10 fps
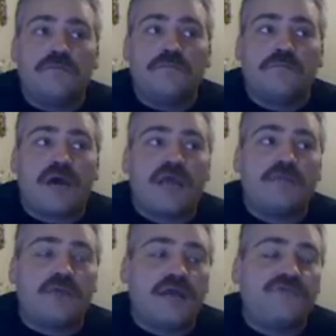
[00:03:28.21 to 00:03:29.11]

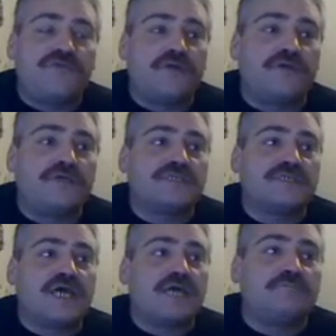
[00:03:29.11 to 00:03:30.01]
My theory is
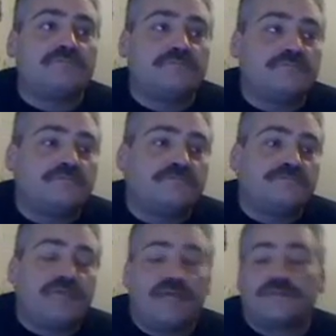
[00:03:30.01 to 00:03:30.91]
that
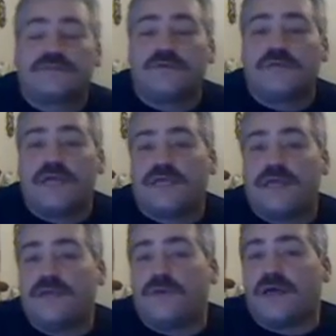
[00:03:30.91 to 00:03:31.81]
they just don't like
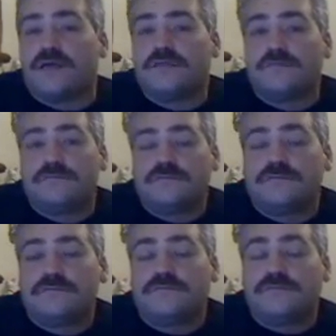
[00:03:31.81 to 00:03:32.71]
anywhere.
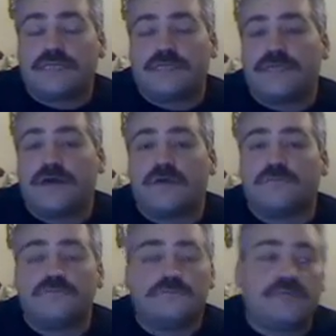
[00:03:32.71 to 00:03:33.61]
They don't.
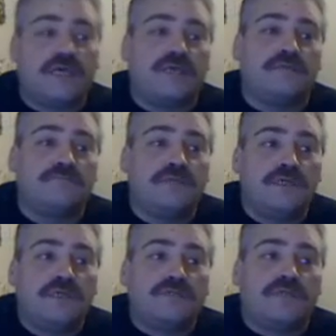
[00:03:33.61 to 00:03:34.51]
They
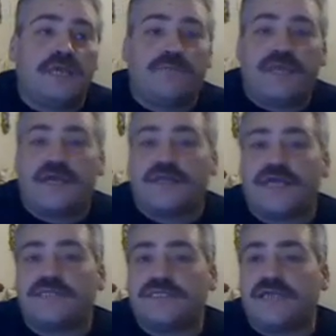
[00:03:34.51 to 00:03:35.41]
may not
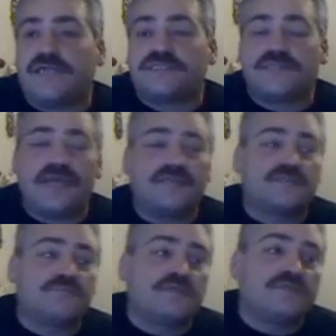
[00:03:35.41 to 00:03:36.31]
like the United
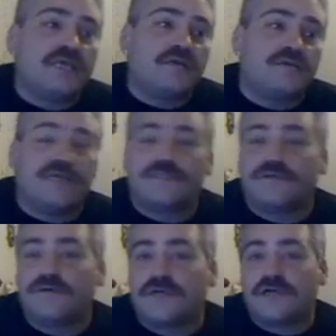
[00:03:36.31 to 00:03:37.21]
States, but they don't like
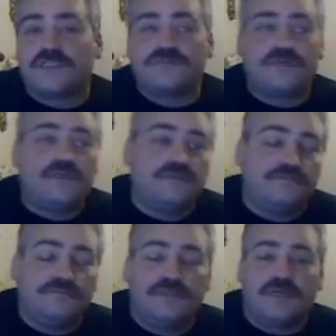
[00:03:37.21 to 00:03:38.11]
their own country,
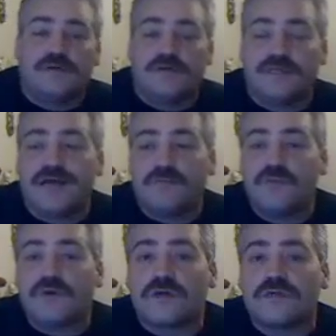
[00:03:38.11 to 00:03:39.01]
a lot
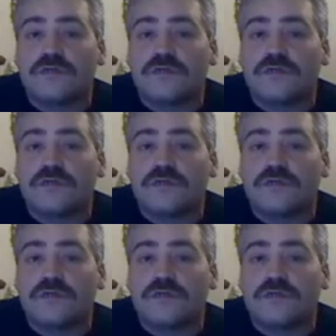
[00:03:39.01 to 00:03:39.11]
more,